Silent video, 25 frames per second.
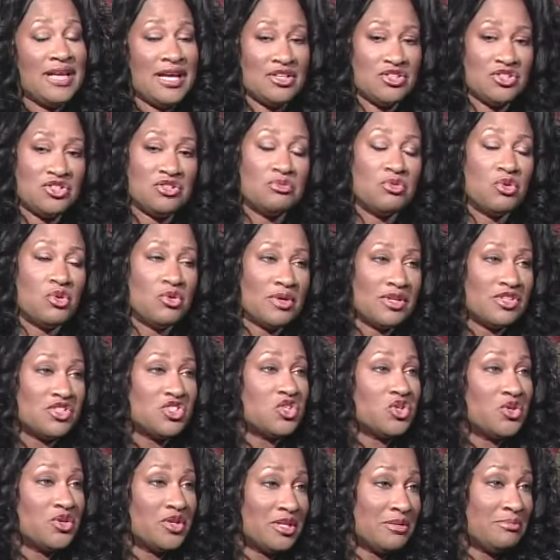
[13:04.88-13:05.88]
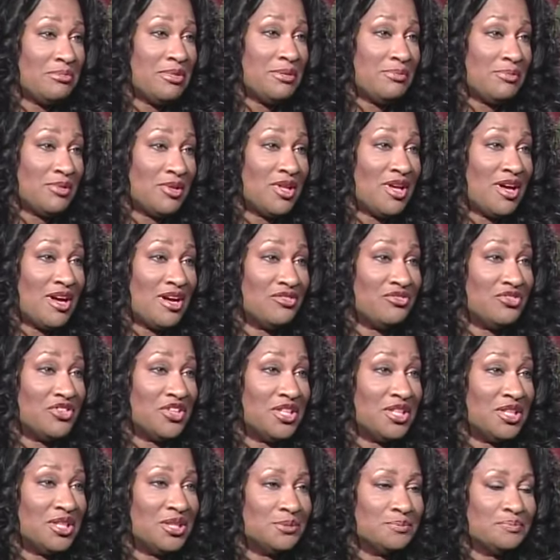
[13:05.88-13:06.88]
had gotten to the point where I was turning people off,
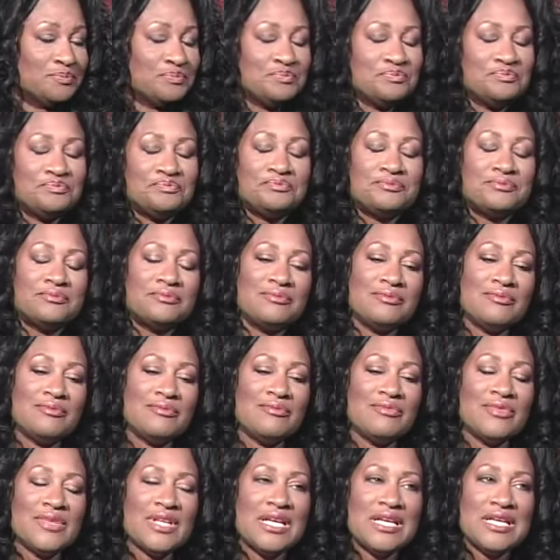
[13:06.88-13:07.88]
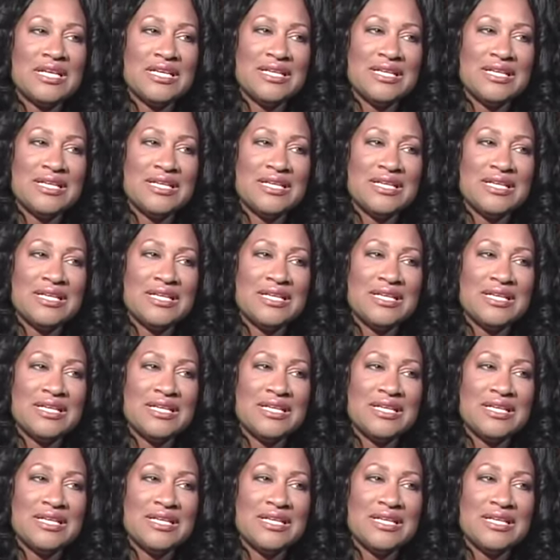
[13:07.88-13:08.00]
you yeah. know. I did that.